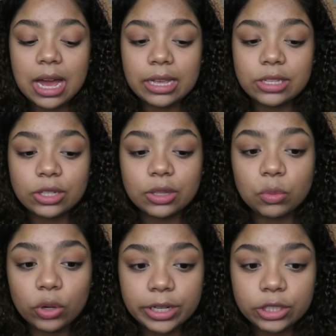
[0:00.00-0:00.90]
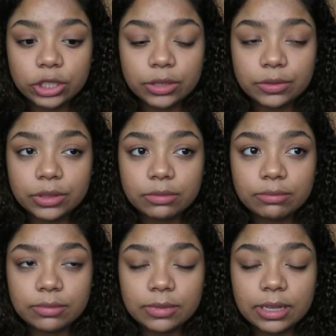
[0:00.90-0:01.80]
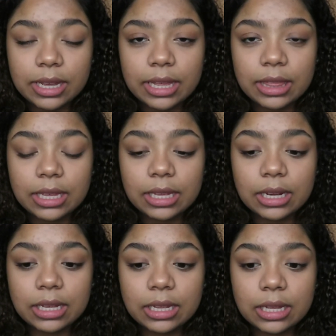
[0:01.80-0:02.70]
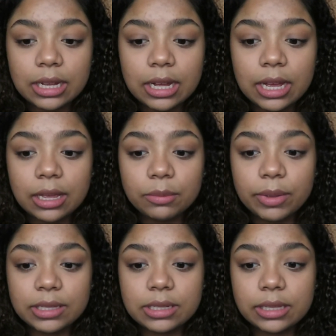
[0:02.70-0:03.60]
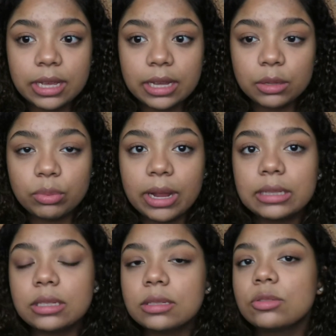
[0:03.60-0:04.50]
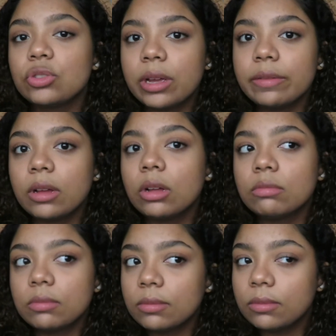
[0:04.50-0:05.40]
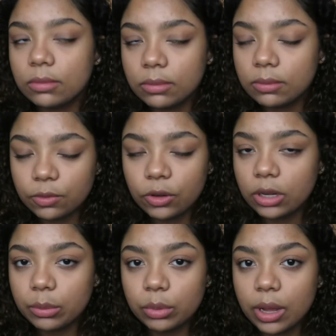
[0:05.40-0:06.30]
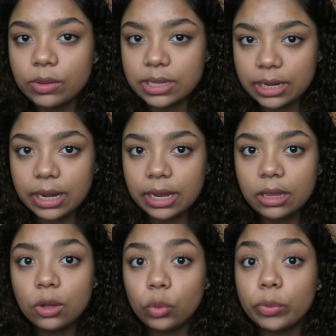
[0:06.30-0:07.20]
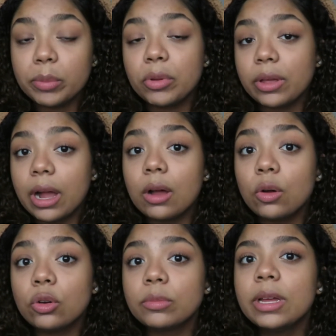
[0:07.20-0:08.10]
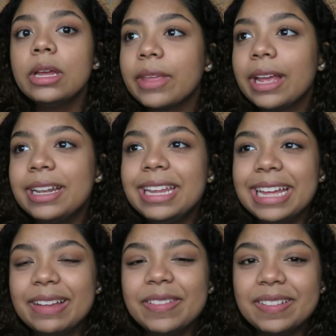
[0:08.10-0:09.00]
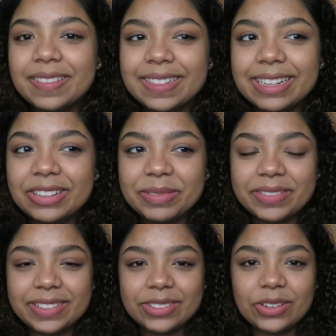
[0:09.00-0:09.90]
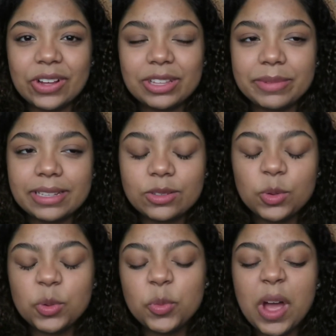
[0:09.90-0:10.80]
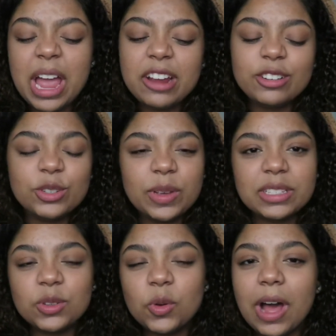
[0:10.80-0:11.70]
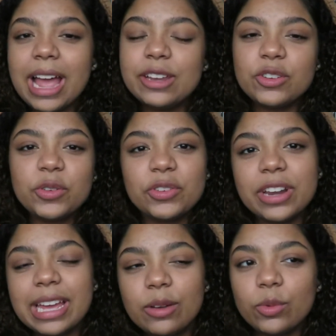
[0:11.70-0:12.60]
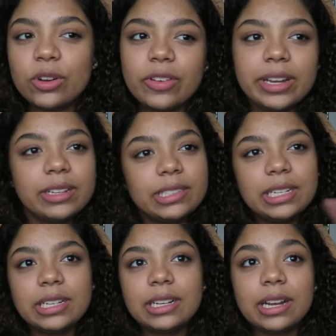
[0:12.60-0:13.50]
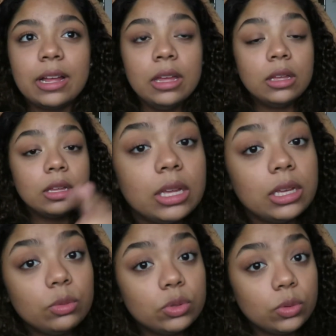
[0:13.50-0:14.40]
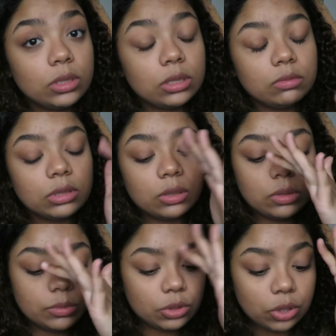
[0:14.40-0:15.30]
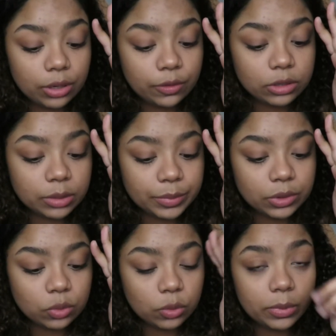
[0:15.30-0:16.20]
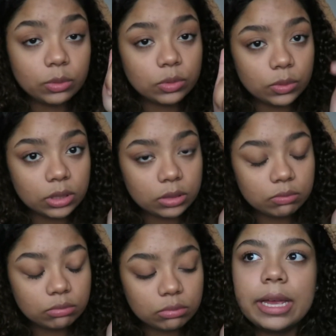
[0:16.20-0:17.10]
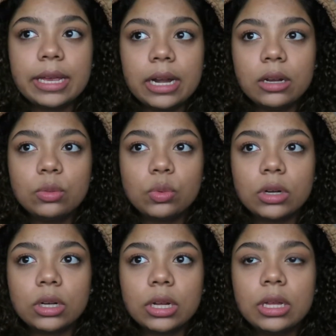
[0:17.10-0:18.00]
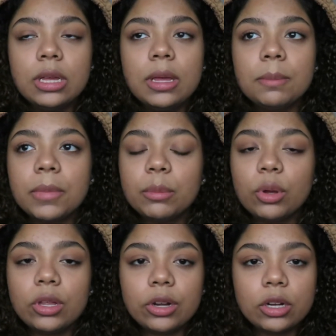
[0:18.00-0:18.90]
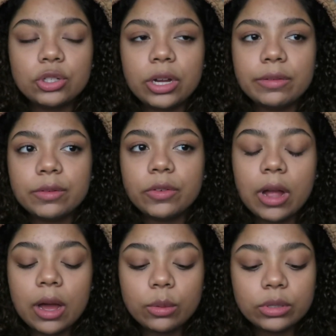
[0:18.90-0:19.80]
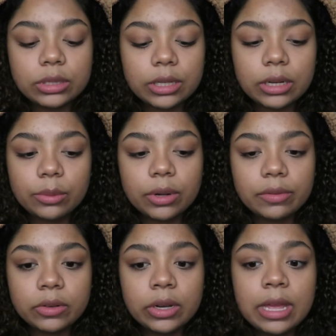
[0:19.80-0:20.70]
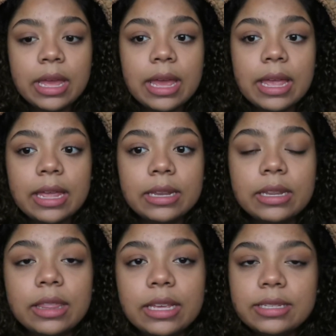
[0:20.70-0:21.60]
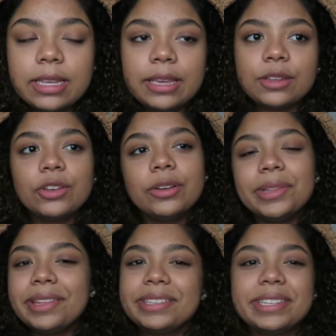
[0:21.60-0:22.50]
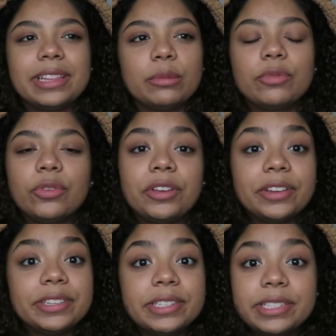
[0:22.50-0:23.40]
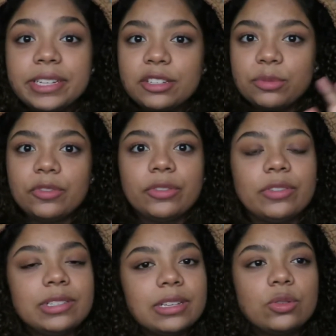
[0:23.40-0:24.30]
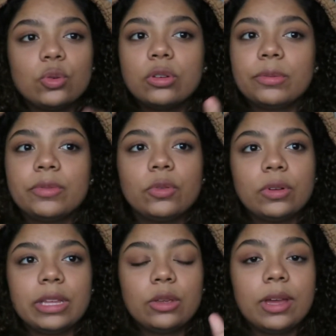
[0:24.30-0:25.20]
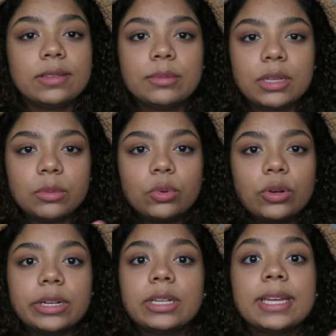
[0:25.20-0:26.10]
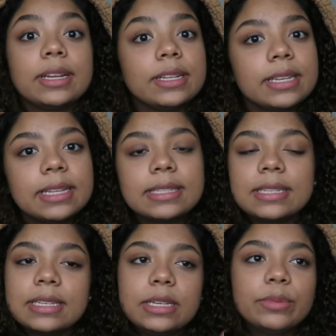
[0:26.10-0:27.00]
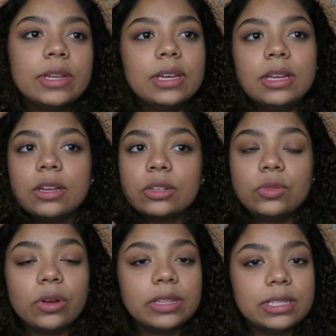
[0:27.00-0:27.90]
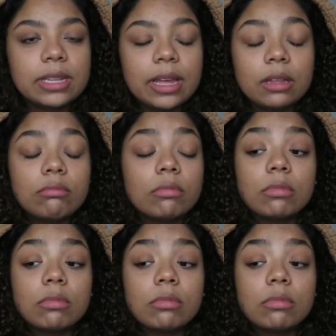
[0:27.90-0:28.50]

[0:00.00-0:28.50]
I took the morning shift. And then I could practice driving for a couple hours at night when my brother got home. And everyone, all my friends were calling me at school. Why aren't you at school? I know you're not at work right now. Da, da, da, da. It was worth it. So I'm sorry for skipping school, but it was worth it. I get out of work. My brother and I are driving for hours, da, da, da, whatever. And they say, you know what they say, like before your SATs and for the first day of school or before, like you have something important, get a good night's sleep, do all this and that.